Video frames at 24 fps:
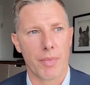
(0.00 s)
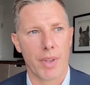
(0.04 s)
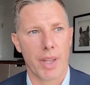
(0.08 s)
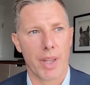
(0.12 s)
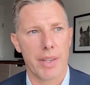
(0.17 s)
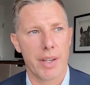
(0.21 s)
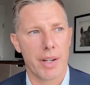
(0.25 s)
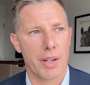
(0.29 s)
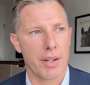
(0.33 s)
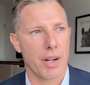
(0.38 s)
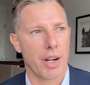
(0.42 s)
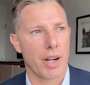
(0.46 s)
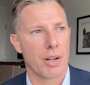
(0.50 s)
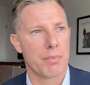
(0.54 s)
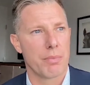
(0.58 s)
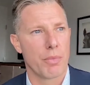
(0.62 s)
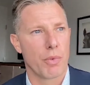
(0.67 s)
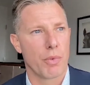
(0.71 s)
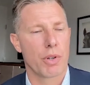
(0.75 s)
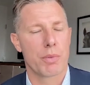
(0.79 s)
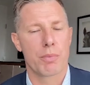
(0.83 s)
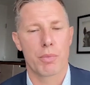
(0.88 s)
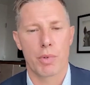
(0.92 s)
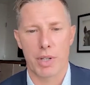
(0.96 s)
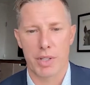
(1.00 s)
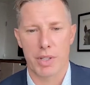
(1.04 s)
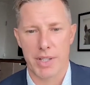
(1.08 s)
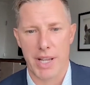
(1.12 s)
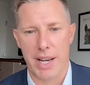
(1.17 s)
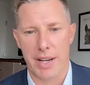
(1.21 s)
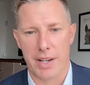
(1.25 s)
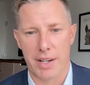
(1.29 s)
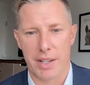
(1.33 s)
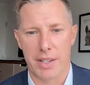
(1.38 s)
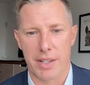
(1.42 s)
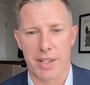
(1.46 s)
There are more and more
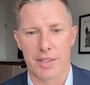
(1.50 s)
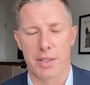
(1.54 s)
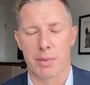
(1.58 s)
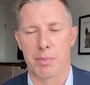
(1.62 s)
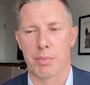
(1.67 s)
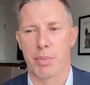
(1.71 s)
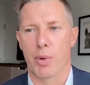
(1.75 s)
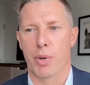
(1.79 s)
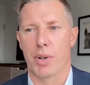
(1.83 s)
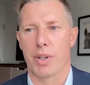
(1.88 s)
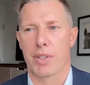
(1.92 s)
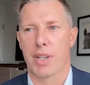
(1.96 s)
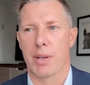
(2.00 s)
data that support